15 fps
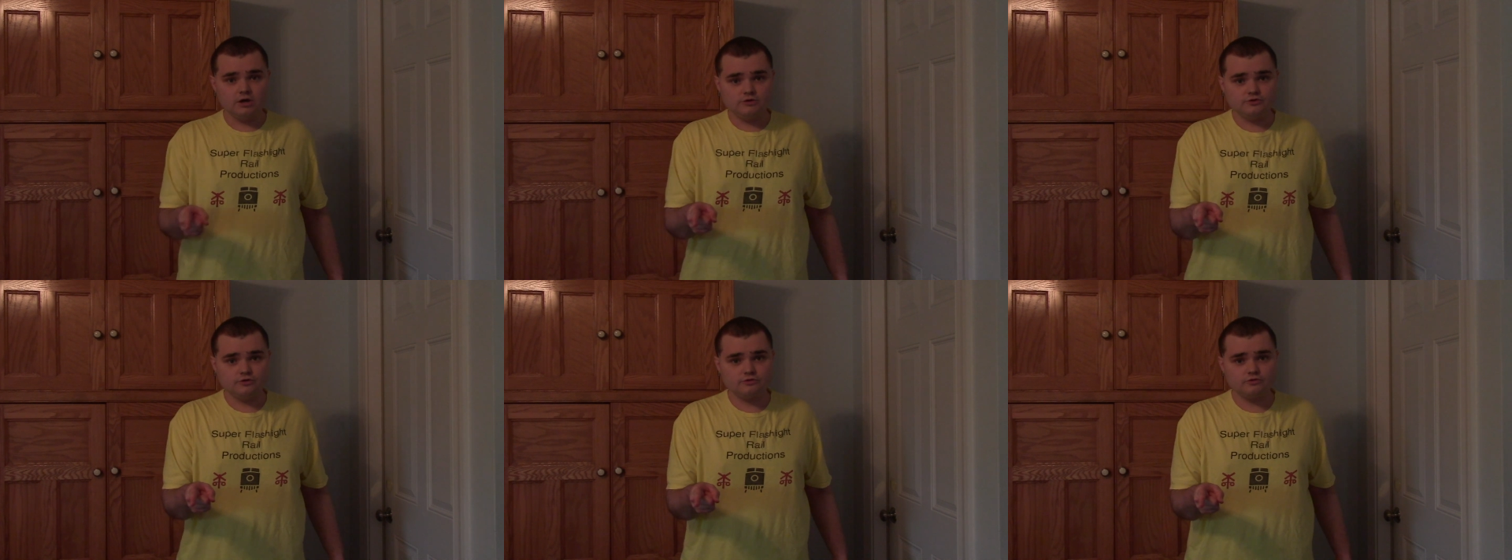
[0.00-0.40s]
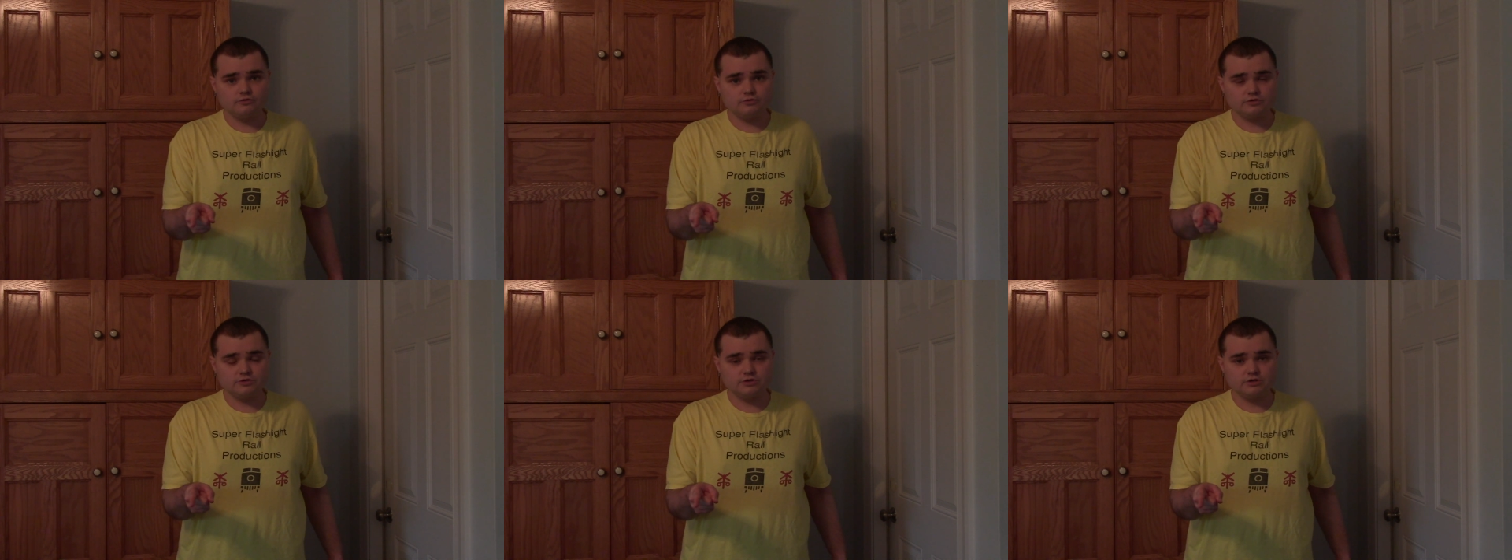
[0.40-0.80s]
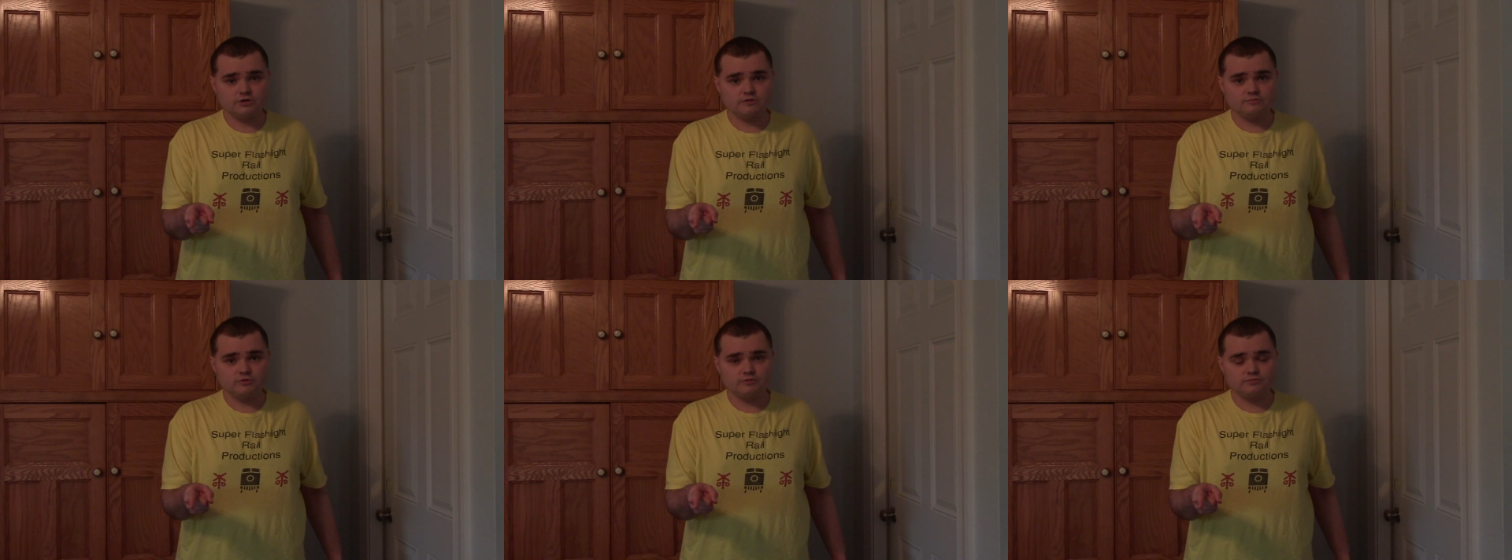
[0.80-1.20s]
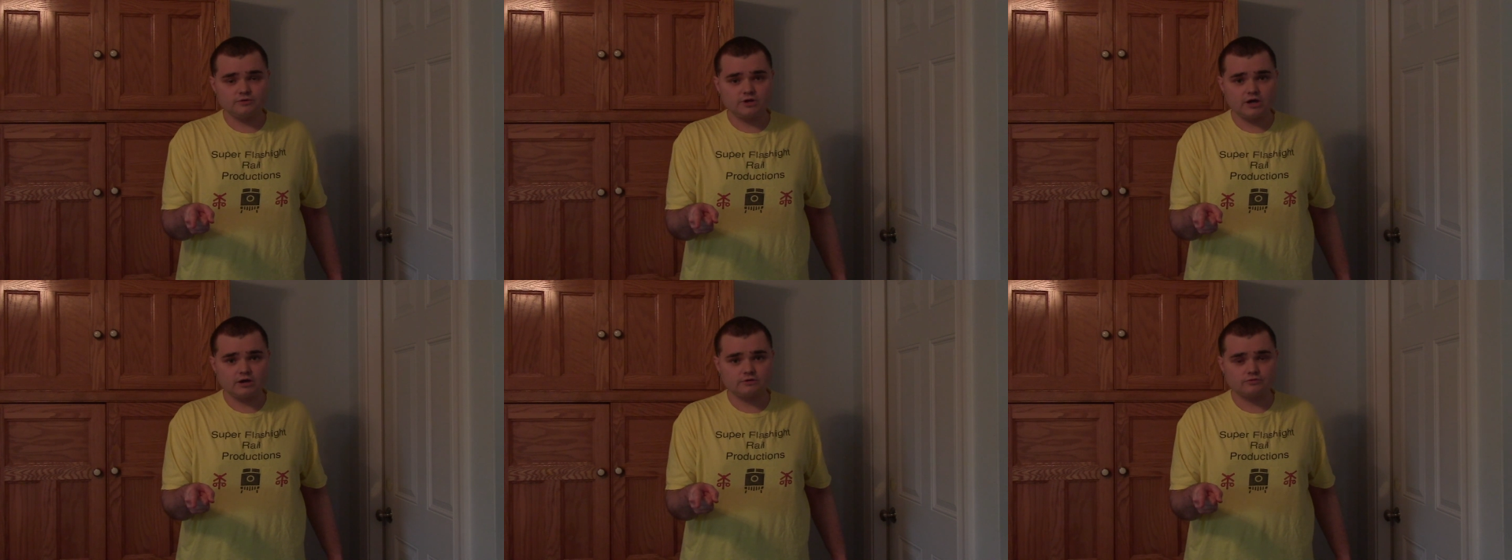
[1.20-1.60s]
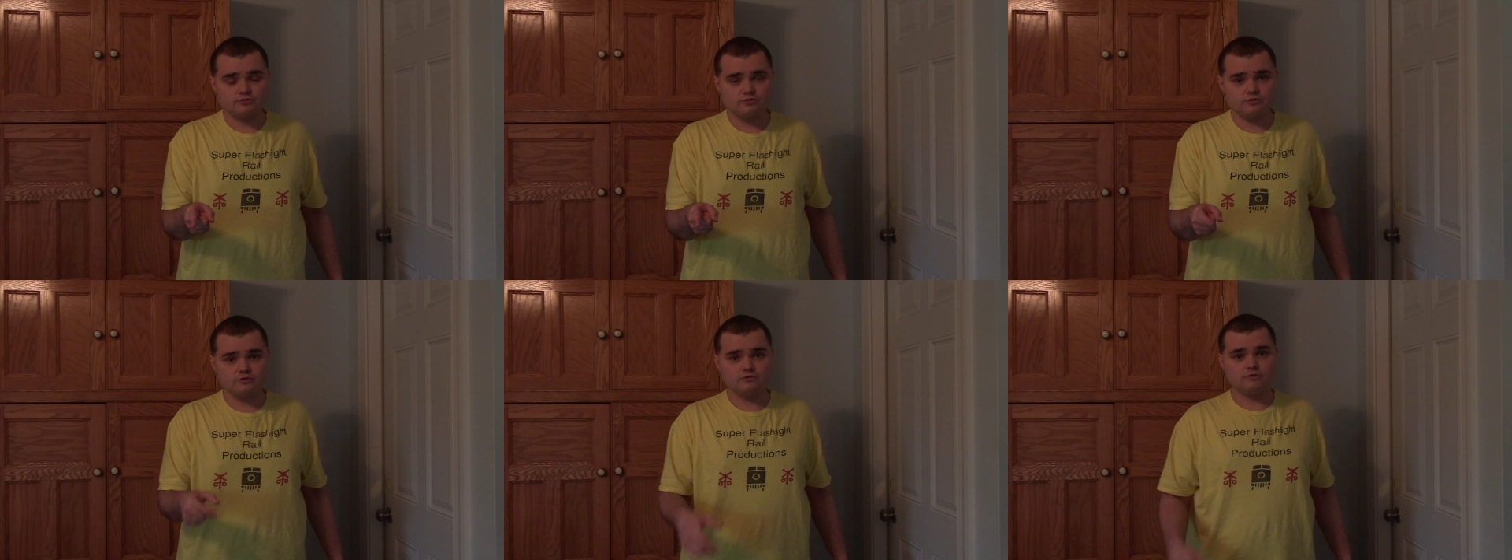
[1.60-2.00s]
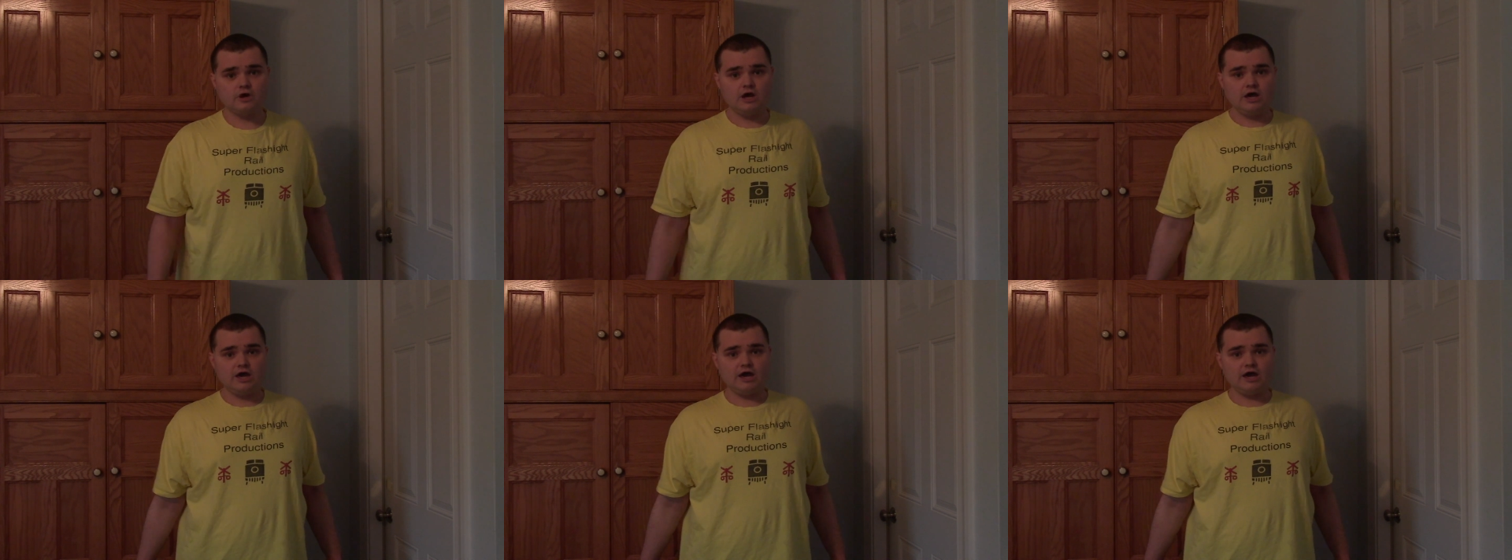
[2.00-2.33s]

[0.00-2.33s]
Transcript: you're going to hear me react to